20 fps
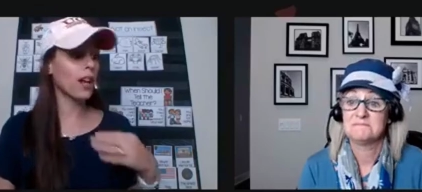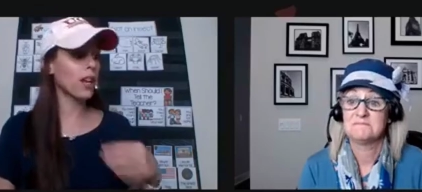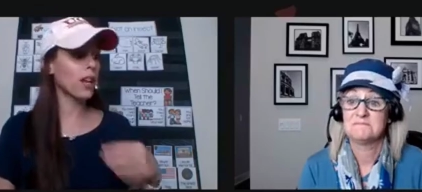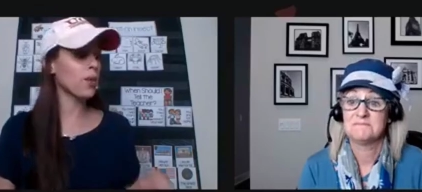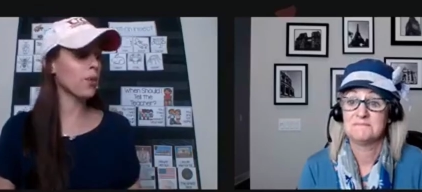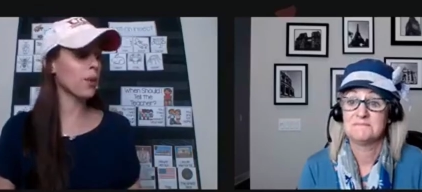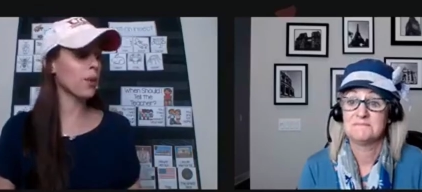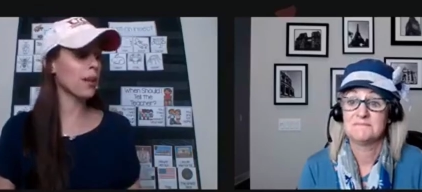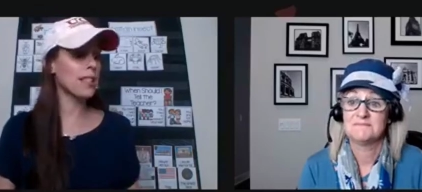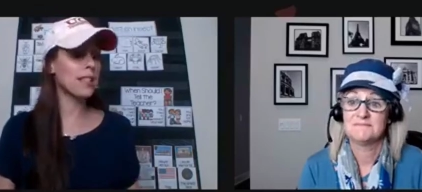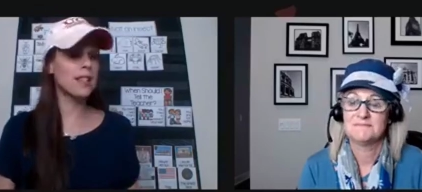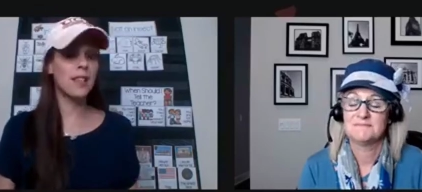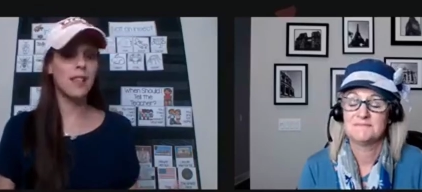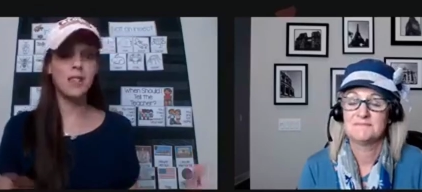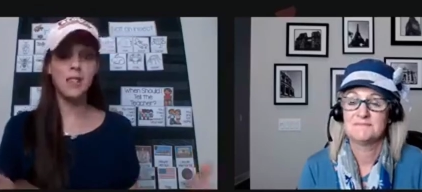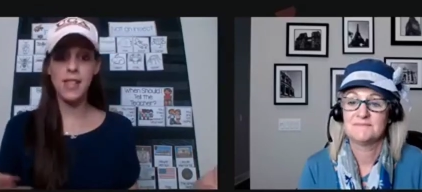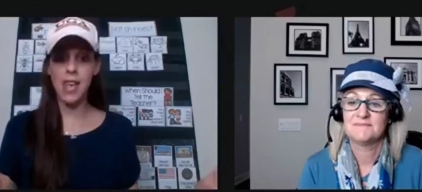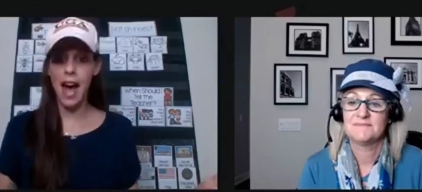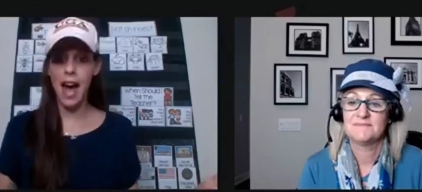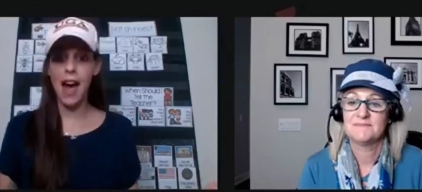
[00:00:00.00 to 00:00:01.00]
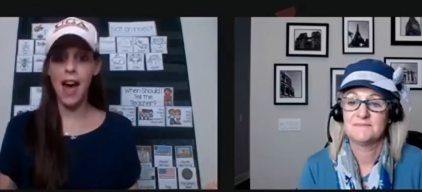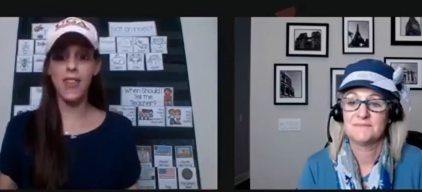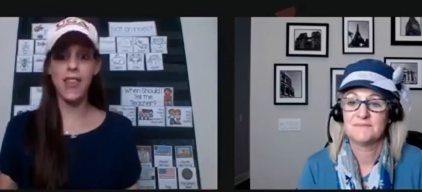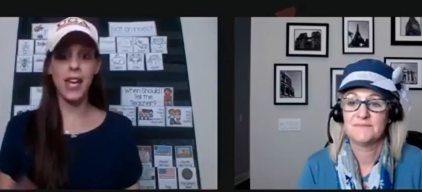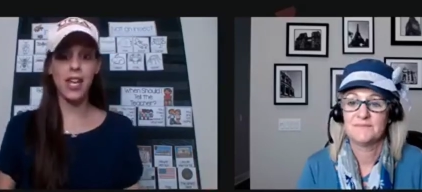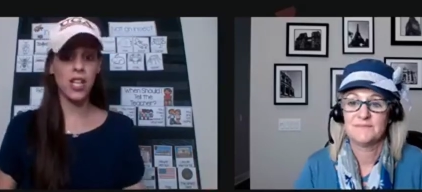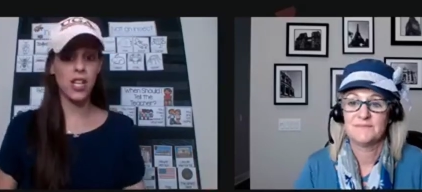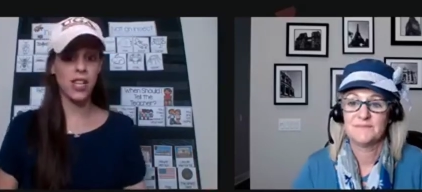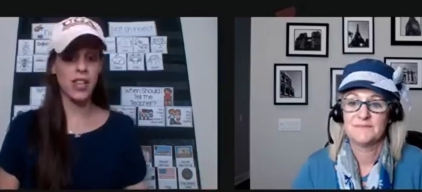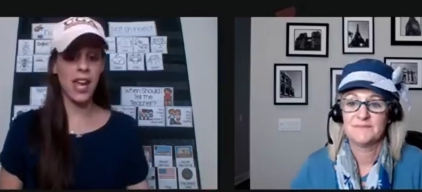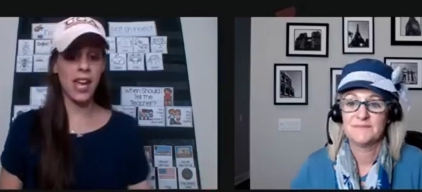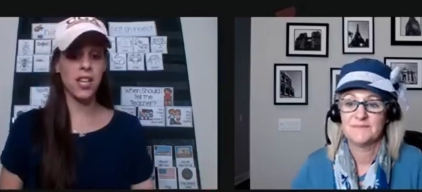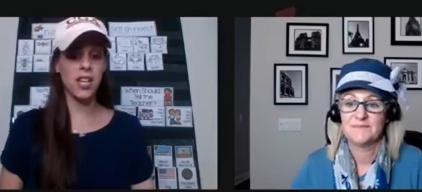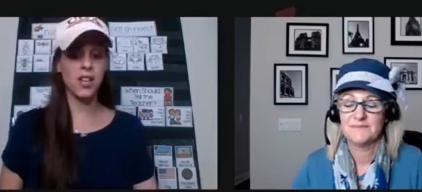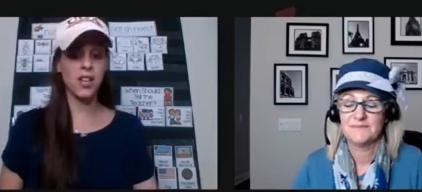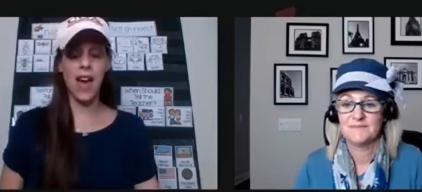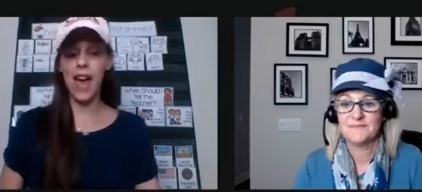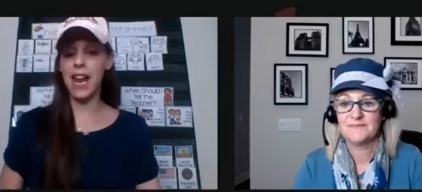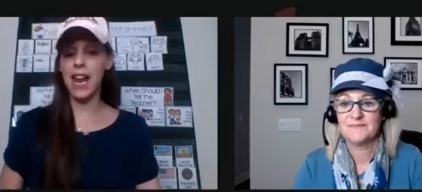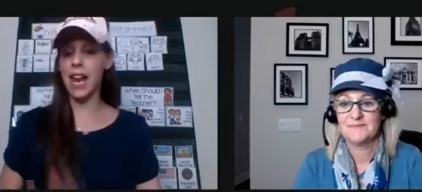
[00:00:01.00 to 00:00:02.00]
Speaker 1: and one of the reasons, yeah, they
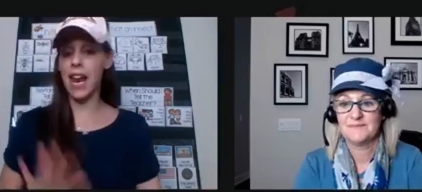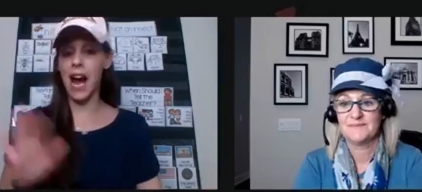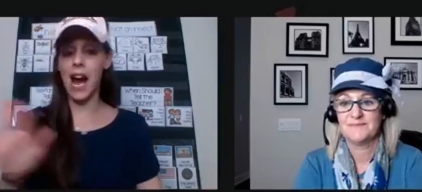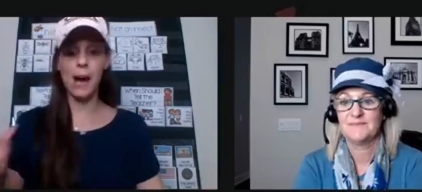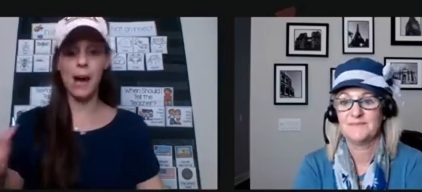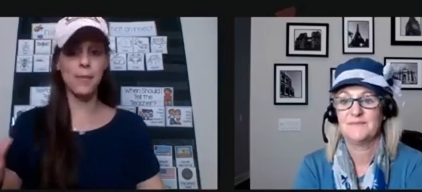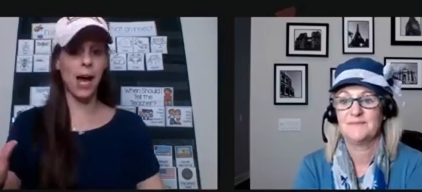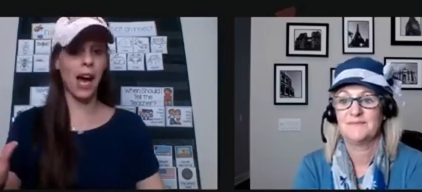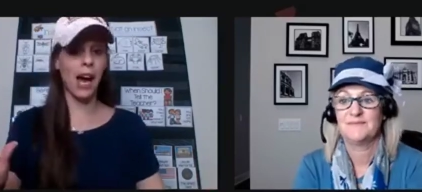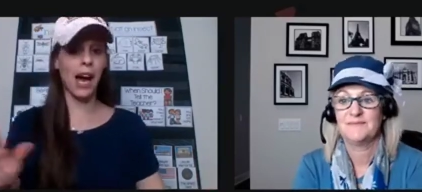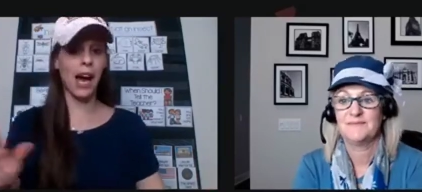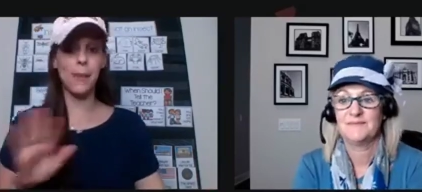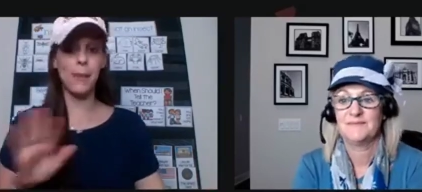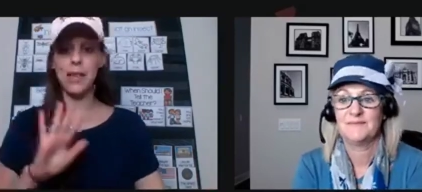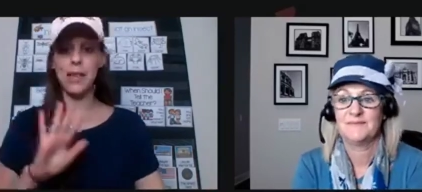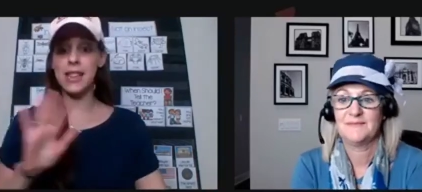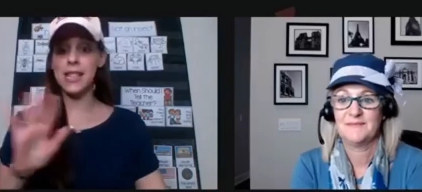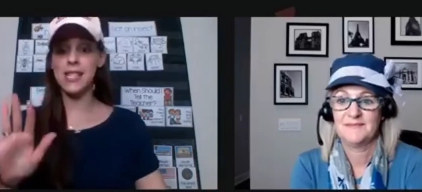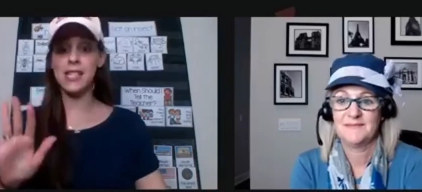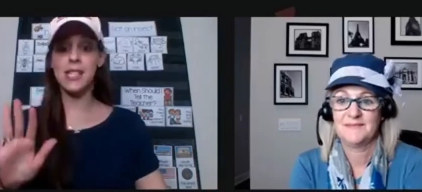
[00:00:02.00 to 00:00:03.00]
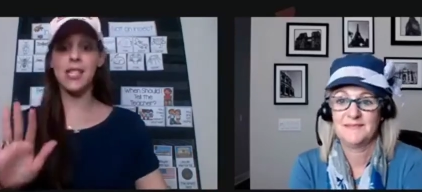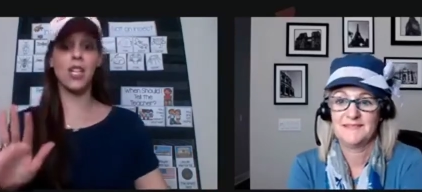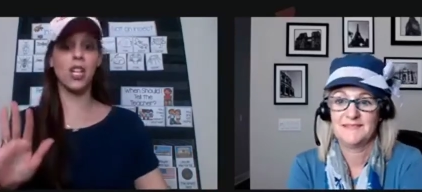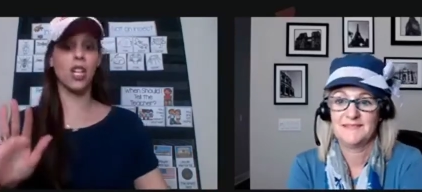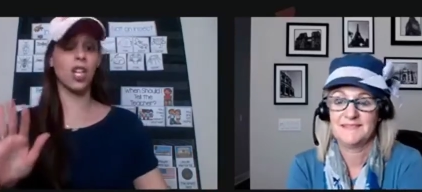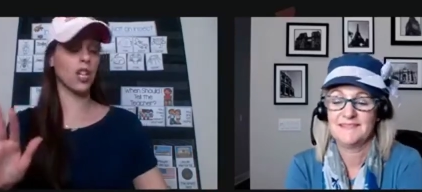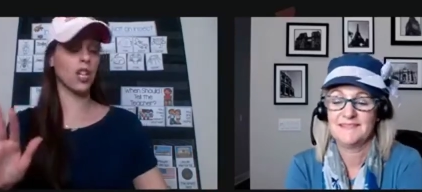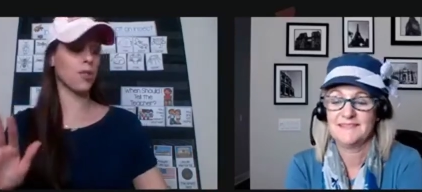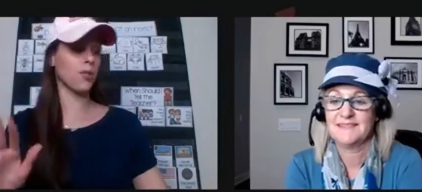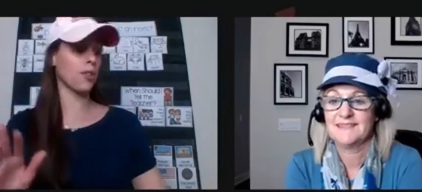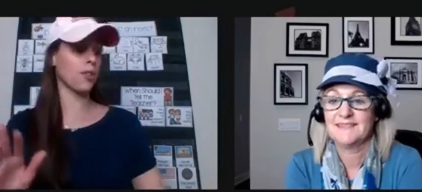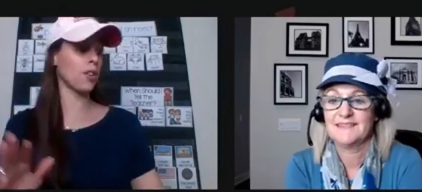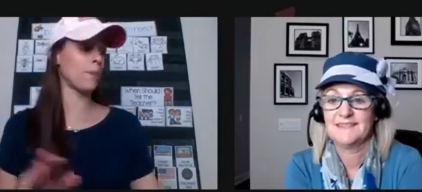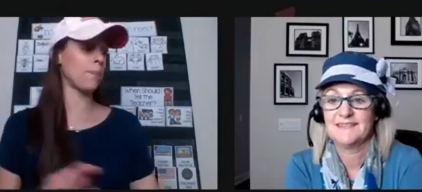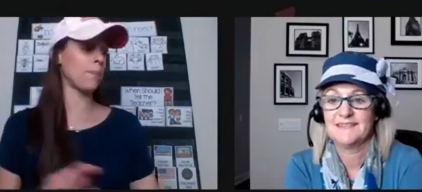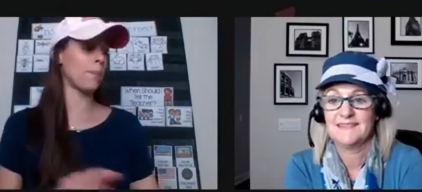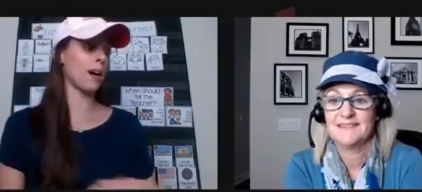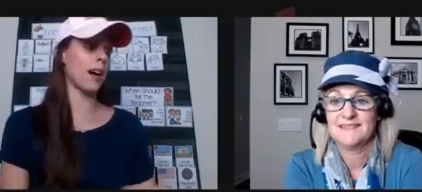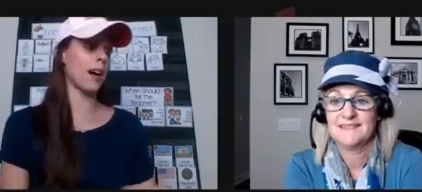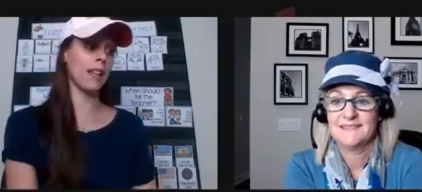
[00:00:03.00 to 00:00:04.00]
they knew that. And I'm not, I mean, this is a good
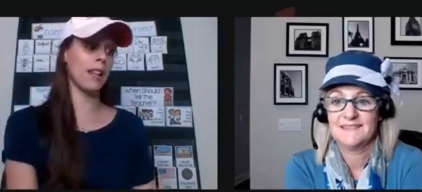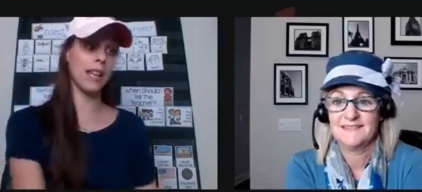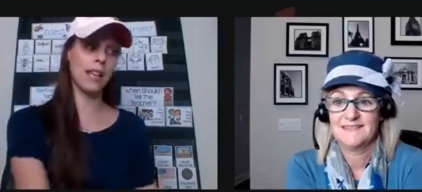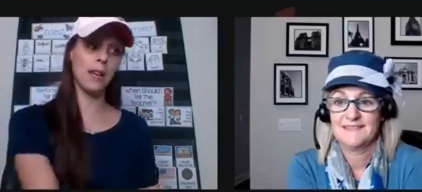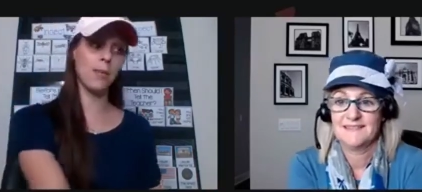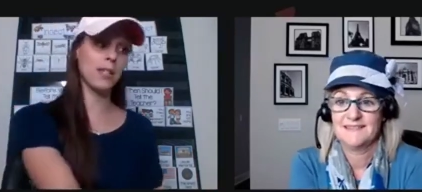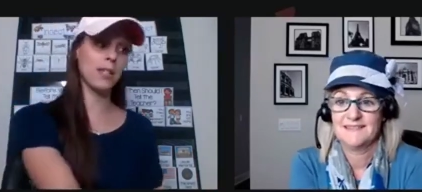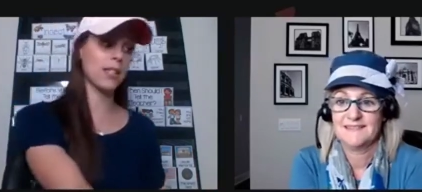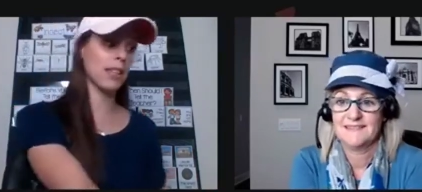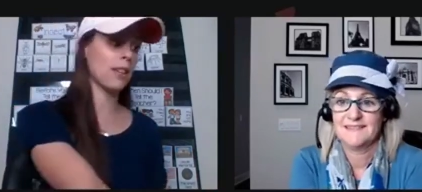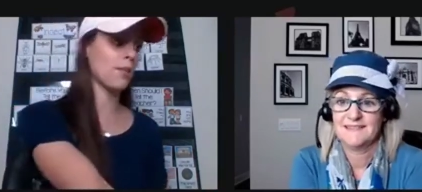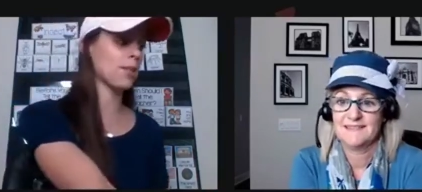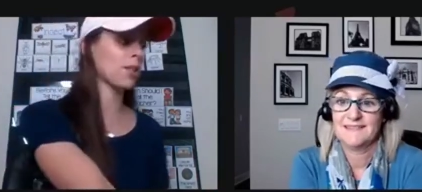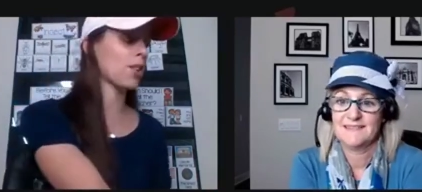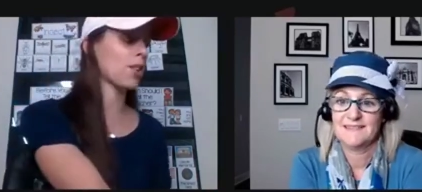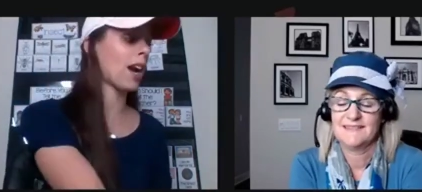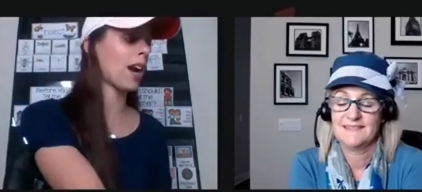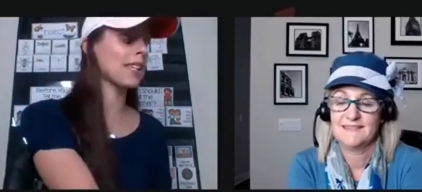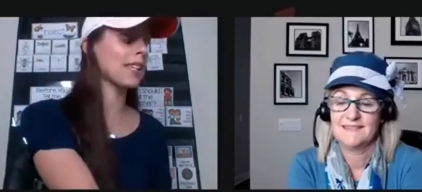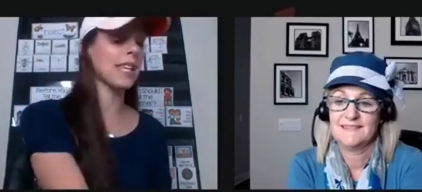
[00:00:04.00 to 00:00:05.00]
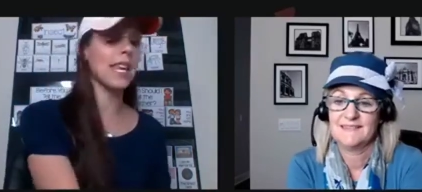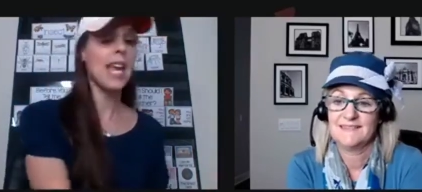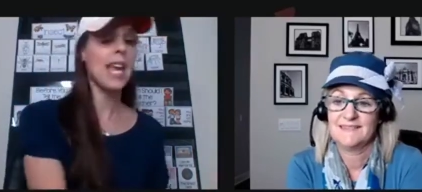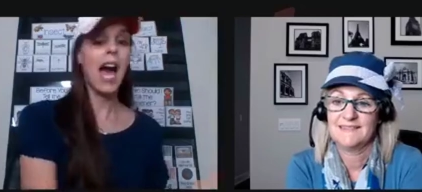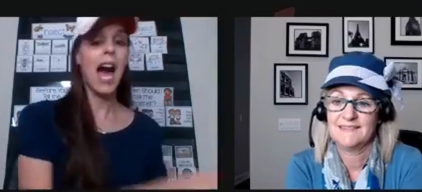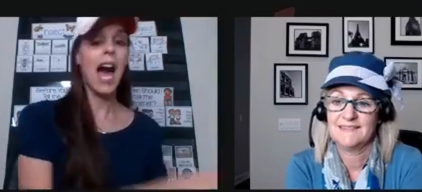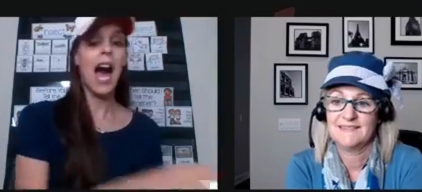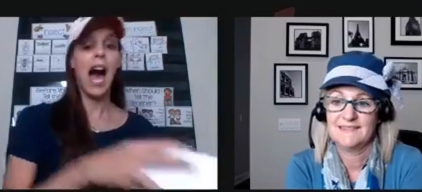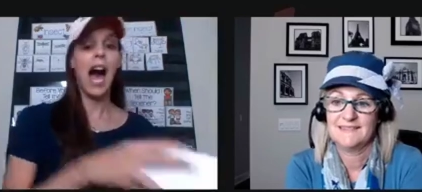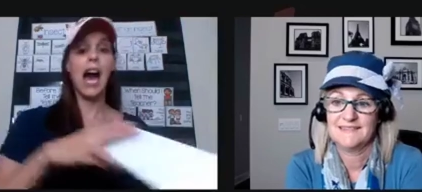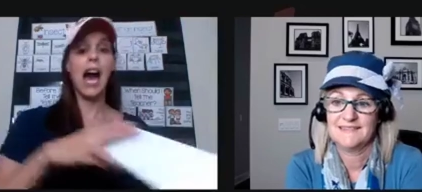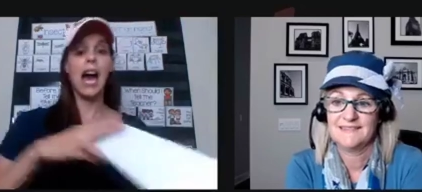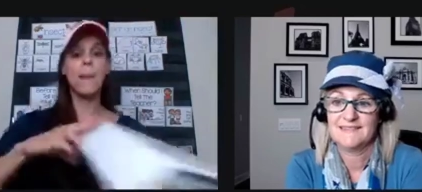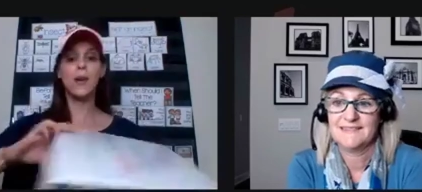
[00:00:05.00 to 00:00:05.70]
group, but it was it was crazy.